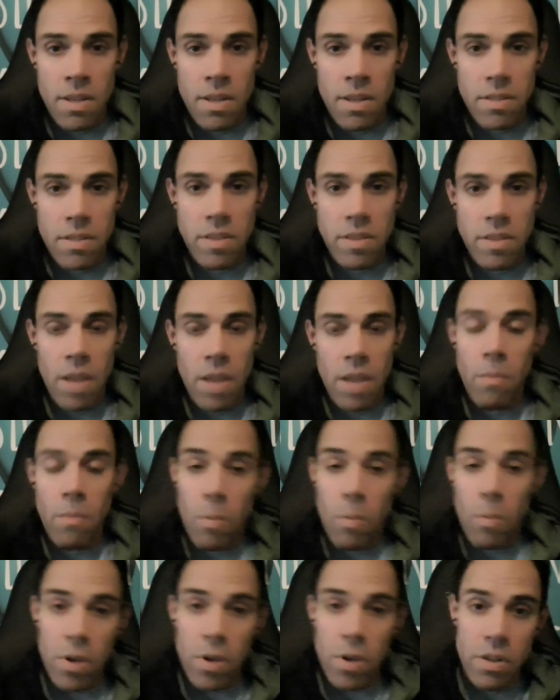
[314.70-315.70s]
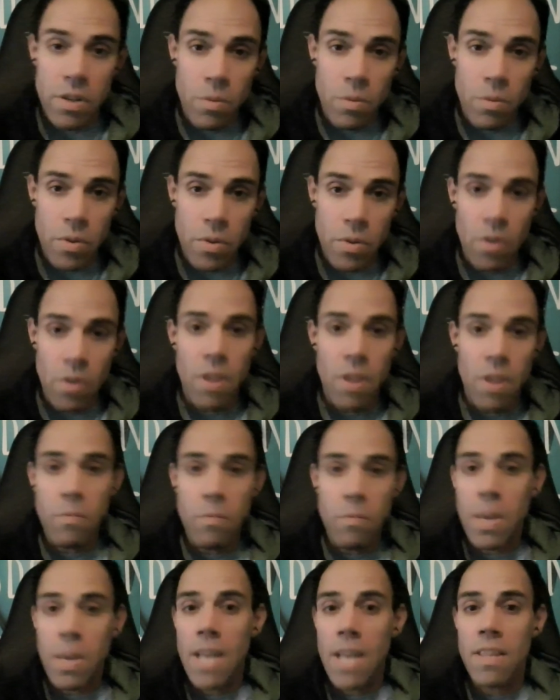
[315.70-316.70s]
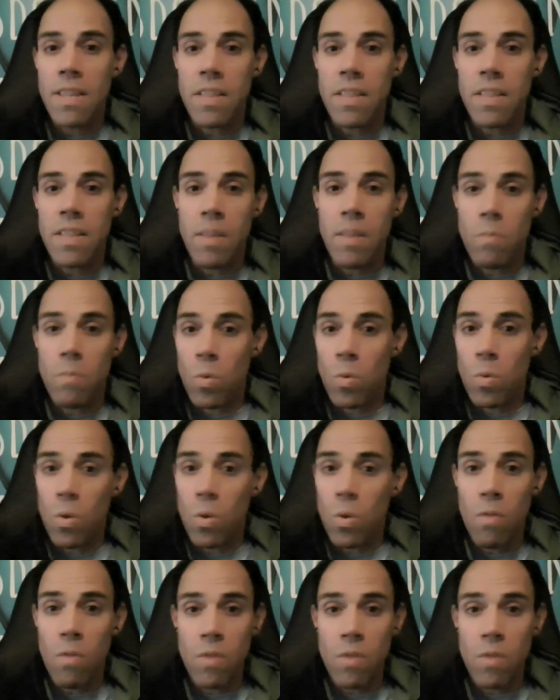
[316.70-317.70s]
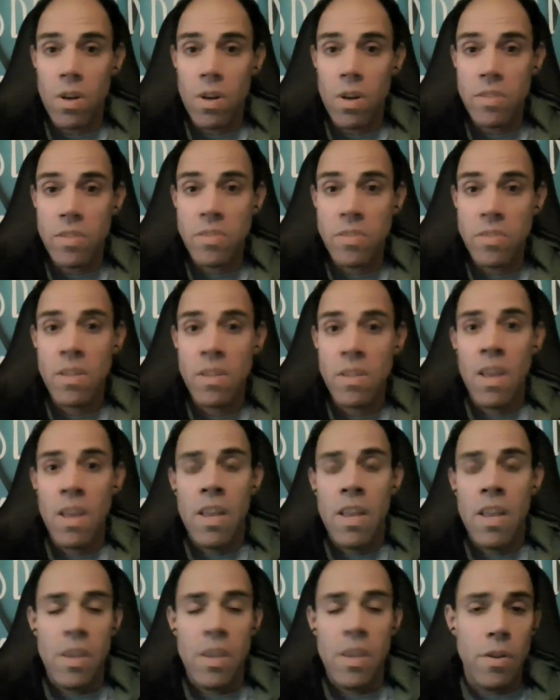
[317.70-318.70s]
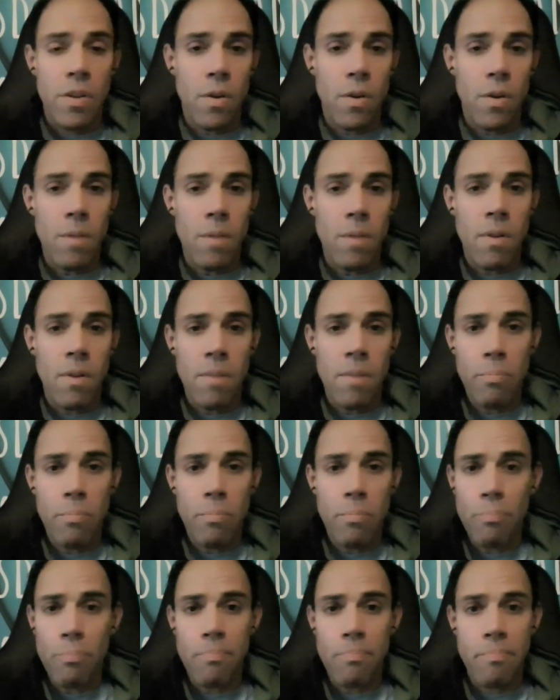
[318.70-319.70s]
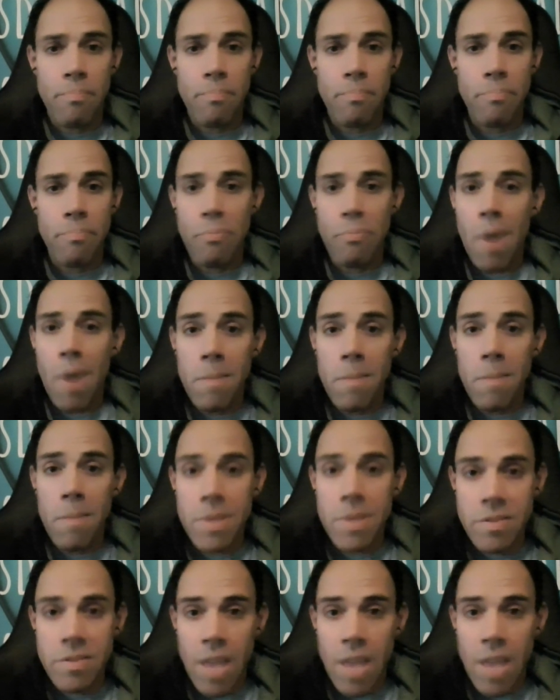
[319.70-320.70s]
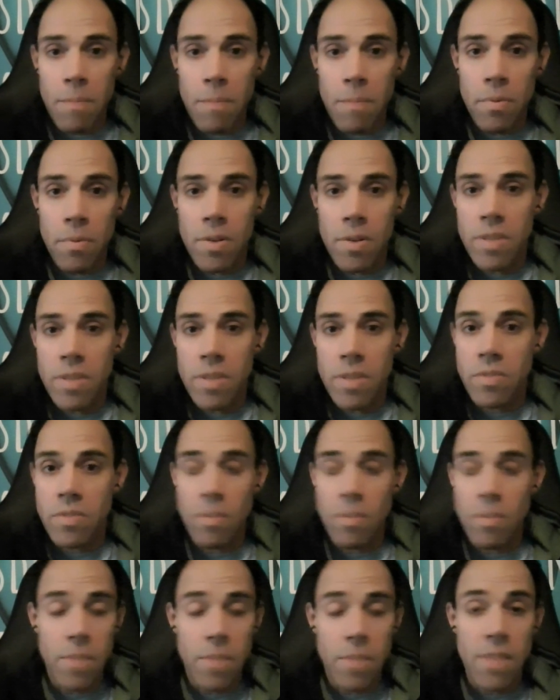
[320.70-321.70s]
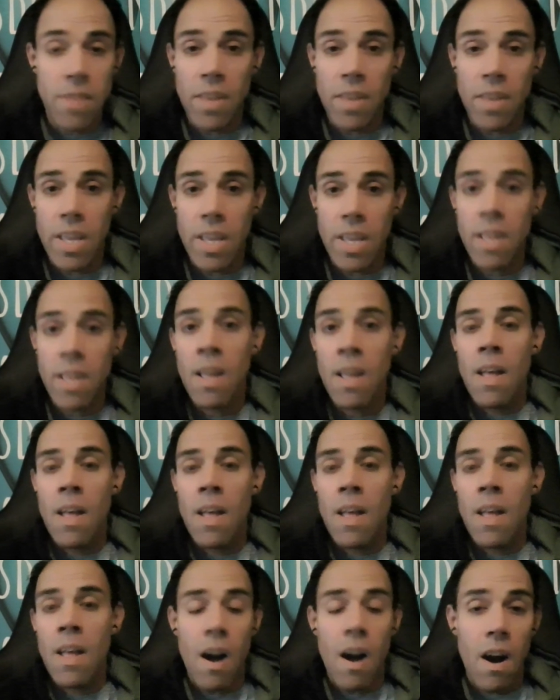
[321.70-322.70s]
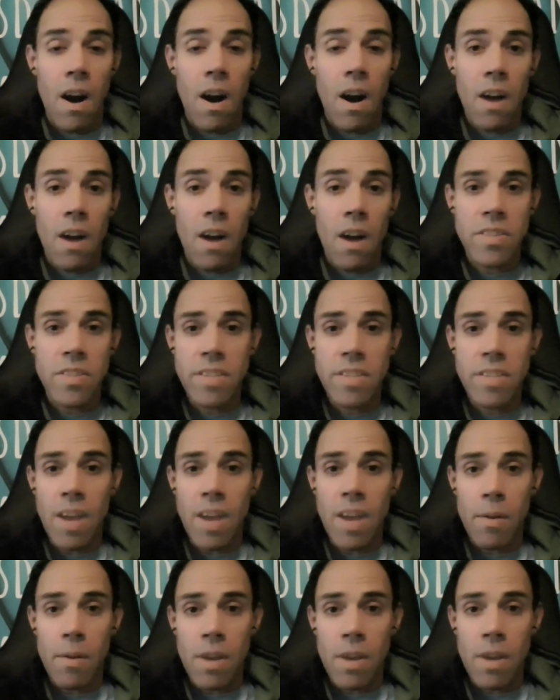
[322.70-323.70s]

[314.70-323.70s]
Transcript: decide what we're going to do with our life. We can't let them rule over us. A prime example is something like the TikTok